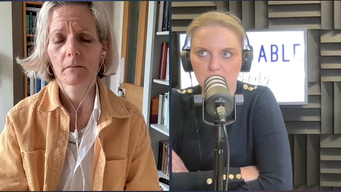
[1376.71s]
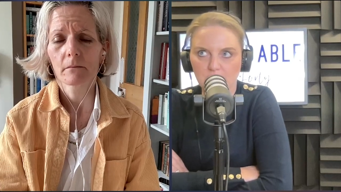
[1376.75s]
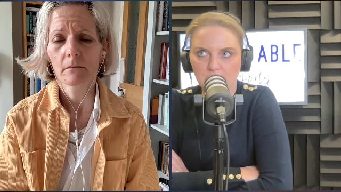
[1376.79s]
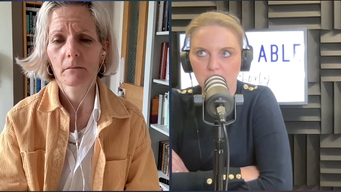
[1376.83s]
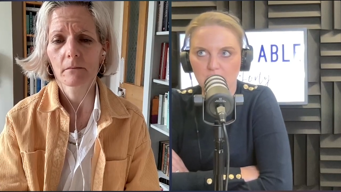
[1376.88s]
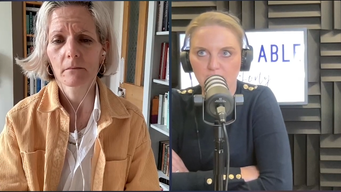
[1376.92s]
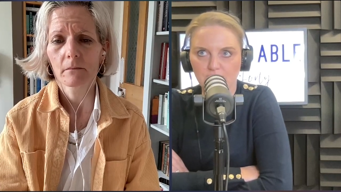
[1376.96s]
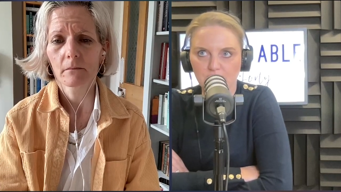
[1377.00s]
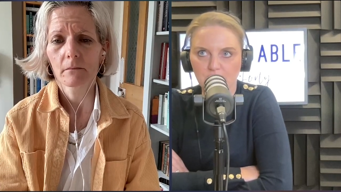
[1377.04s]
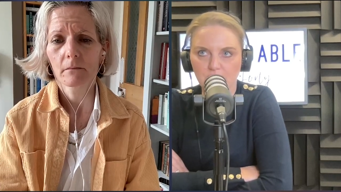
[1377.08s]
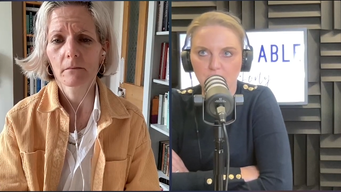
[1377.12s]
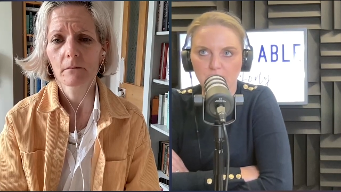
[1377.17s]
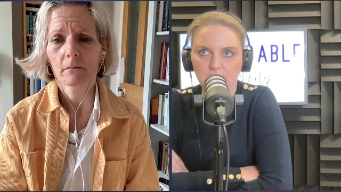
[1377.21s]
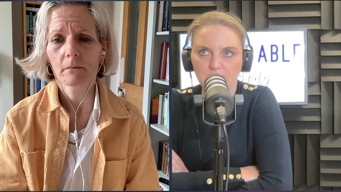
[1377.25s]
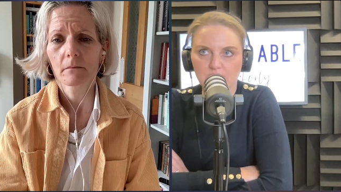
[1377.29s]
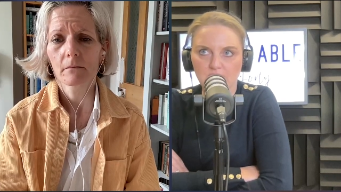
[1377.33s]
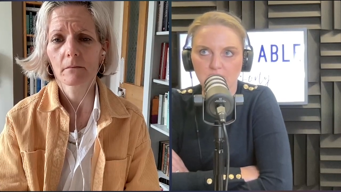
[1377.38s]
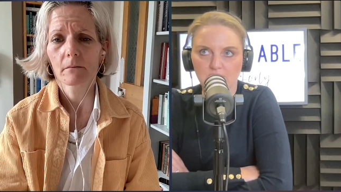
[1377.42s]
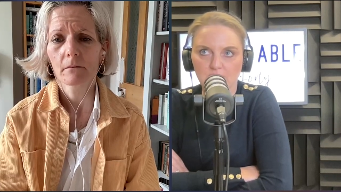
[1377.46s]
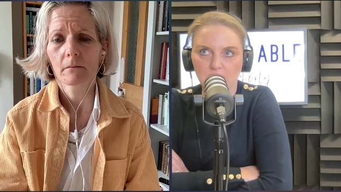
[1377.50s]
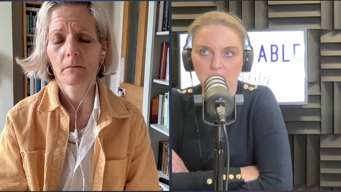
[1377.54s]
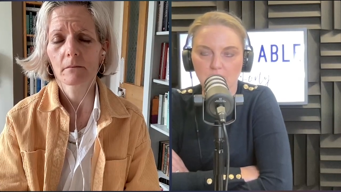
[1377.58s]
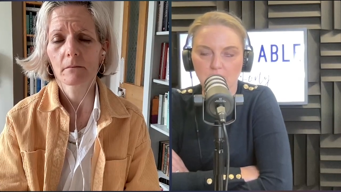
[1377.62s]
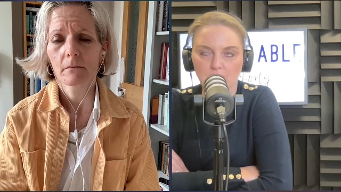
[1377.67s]
Speaker 1: the six-figure
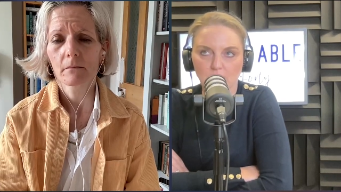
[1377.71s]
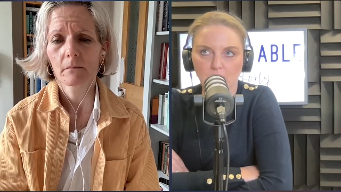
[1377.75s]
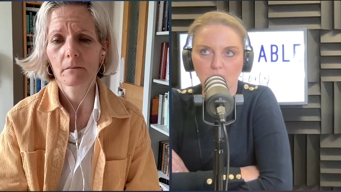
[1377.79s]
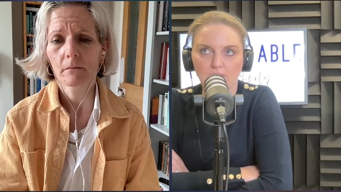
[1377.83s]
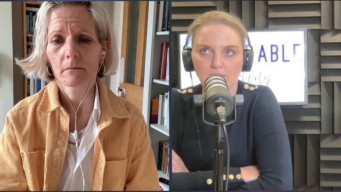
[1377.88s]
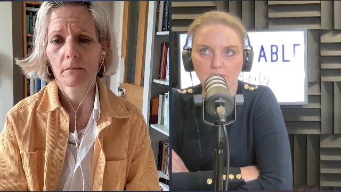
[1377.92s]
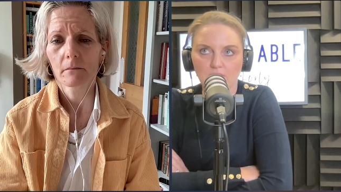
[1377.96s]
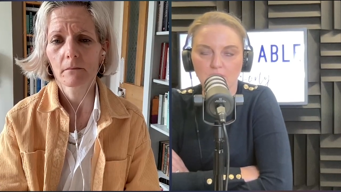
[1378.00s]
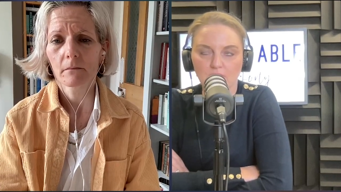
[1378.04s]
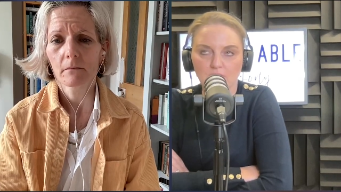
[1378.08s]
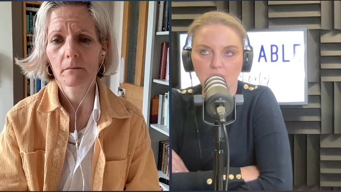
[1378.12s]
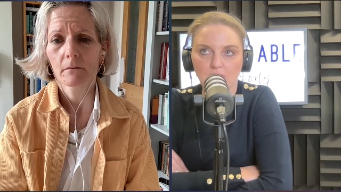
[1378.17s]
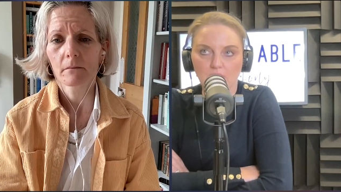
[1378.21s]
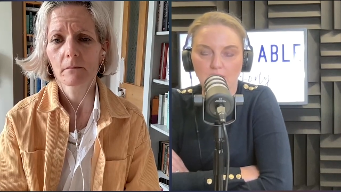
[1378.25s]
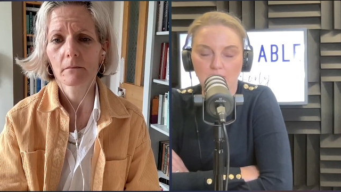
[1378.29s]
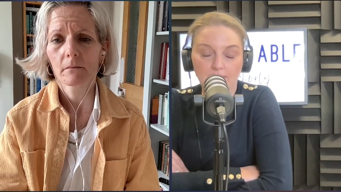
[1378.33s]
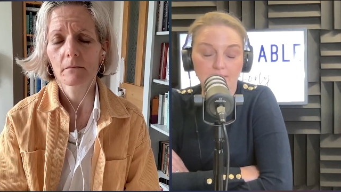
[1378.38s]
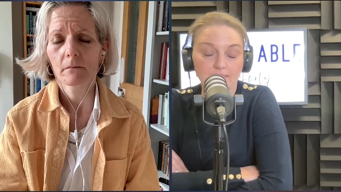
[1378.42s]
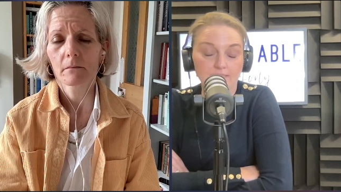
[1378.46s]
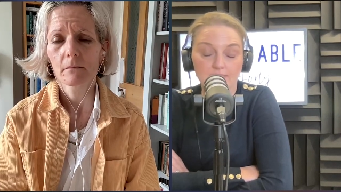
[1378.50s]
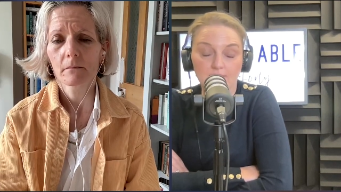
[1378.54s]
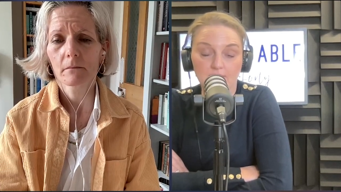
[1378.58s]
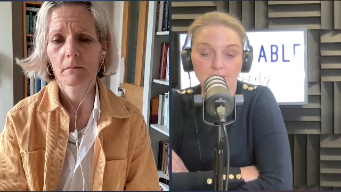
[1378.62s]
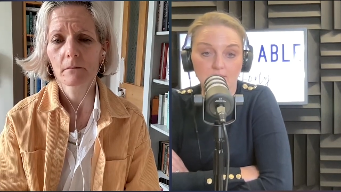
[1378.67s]
business. Oh, I
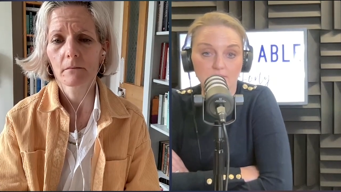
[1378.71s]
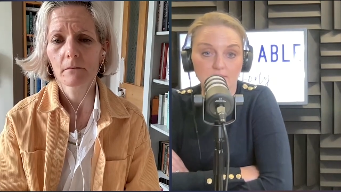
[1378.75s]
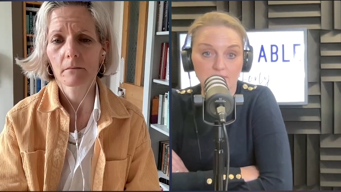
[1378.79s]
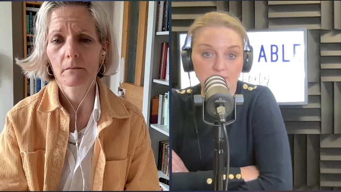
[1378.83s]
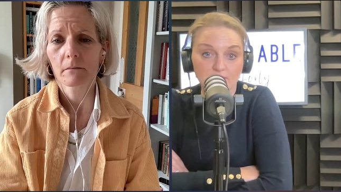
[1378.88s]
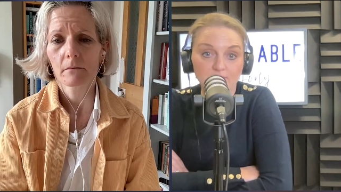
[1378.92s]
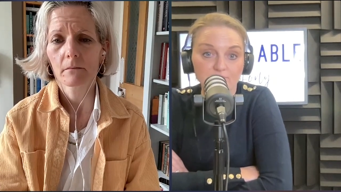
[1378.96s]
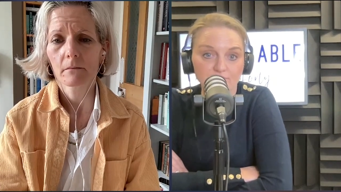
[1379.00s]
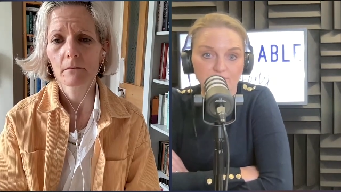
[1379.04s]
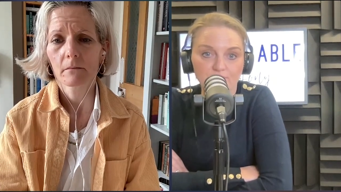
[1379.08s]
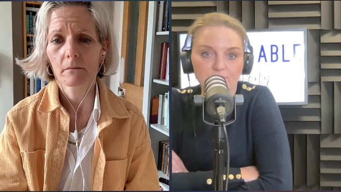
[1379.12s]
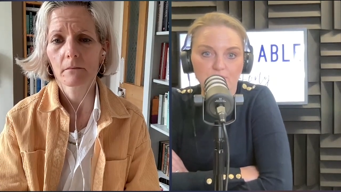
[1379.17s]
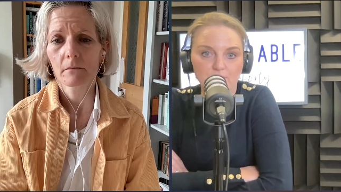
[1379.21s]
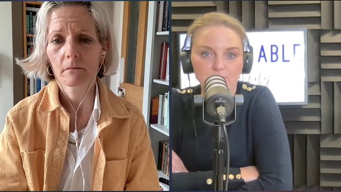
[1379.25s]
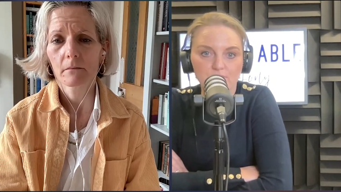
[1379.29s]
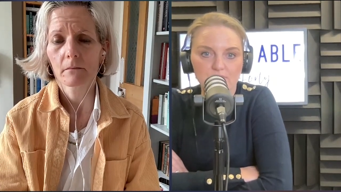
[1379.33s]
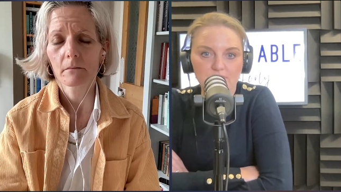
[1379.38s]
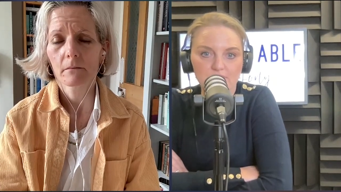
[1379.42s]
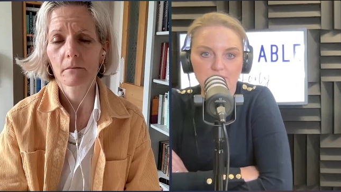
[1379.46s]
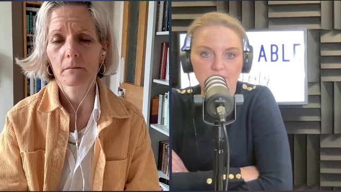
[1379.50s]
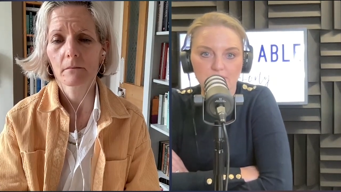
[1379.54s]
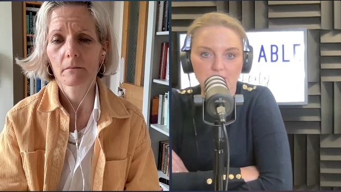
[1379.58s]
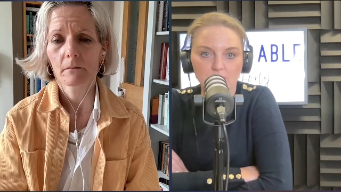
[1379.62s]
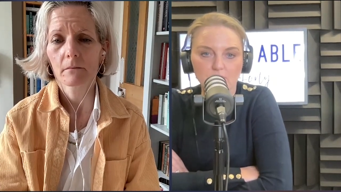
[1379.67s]
need a seven-figure
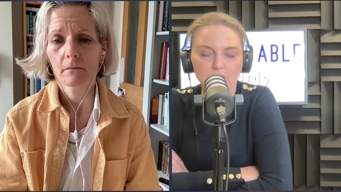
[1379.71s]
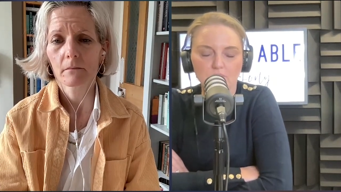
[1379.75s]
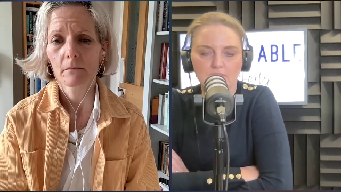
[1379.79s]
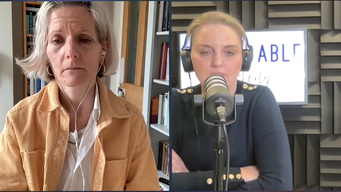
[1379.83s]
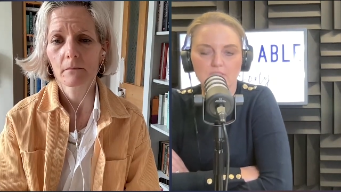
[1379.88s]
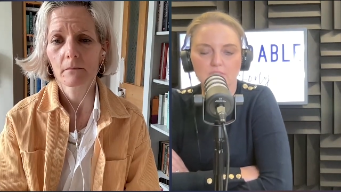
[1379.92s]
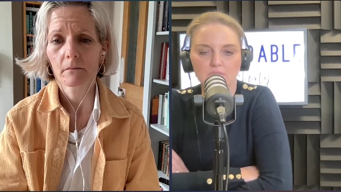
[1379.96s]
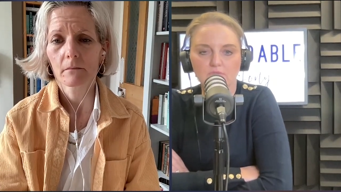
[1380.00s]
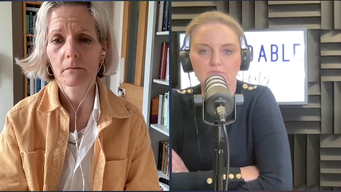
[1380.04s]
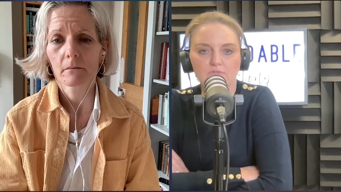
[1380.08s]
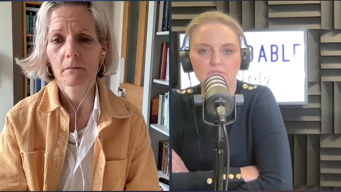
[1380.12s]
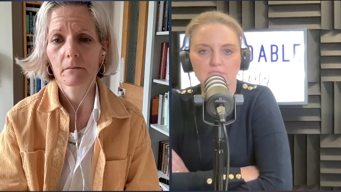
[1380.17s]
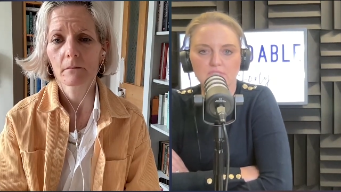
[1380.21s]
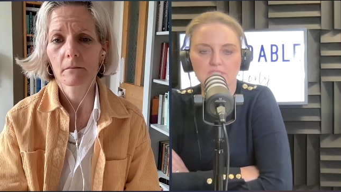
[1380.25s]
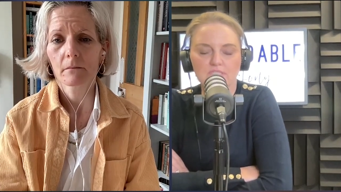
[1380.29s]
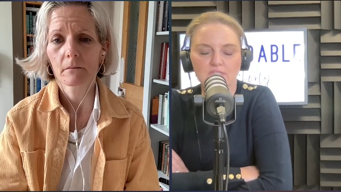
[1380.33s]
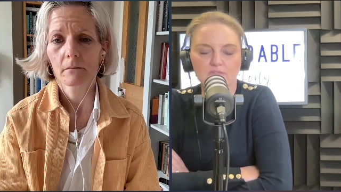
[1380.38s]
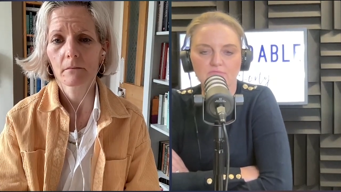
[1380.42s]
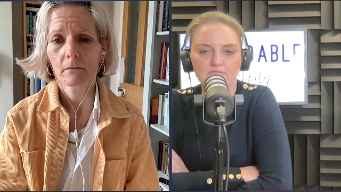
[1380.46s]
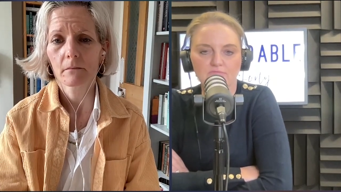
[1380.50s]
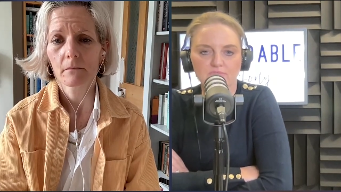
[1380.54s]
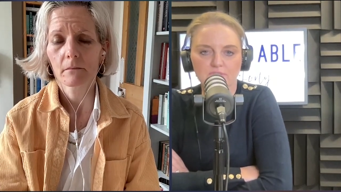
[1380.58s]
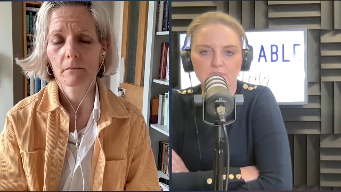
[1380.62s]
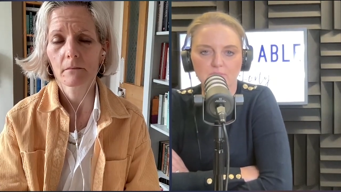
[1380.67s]
business. All right, so I've got the
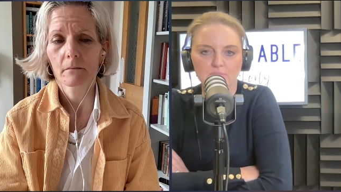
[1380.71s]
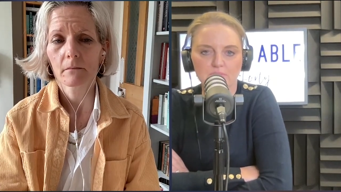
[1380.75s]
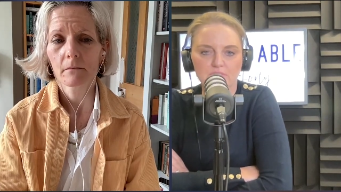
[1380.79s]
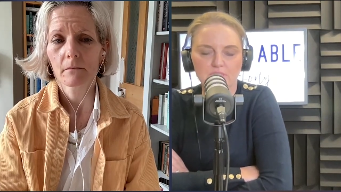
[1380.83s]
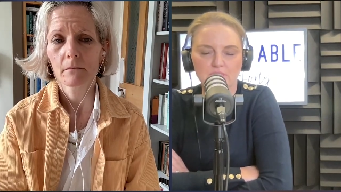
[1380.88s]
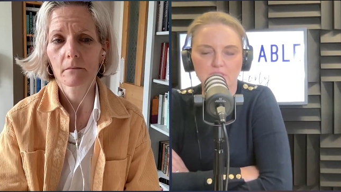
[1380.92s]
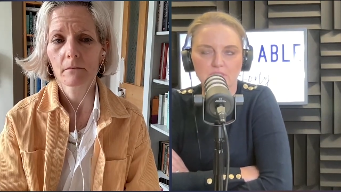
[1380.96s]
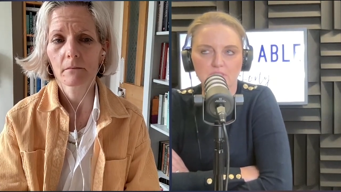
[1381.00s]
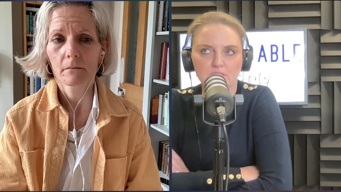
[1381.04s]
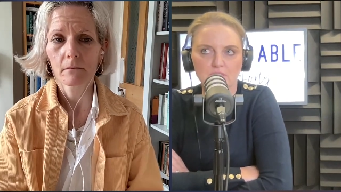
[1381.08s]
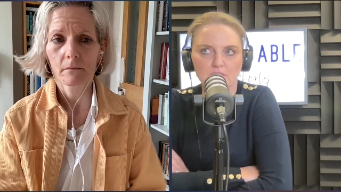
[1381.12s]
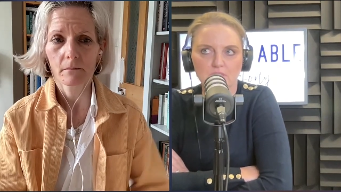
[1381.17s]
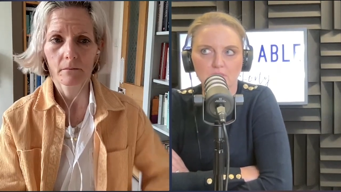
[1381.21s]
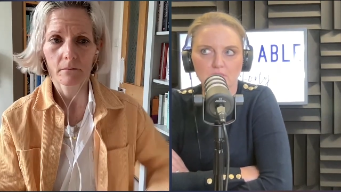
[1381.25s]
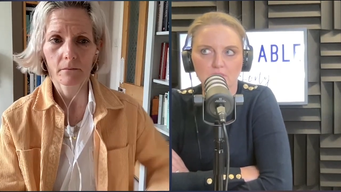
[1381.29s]
seven-figure business.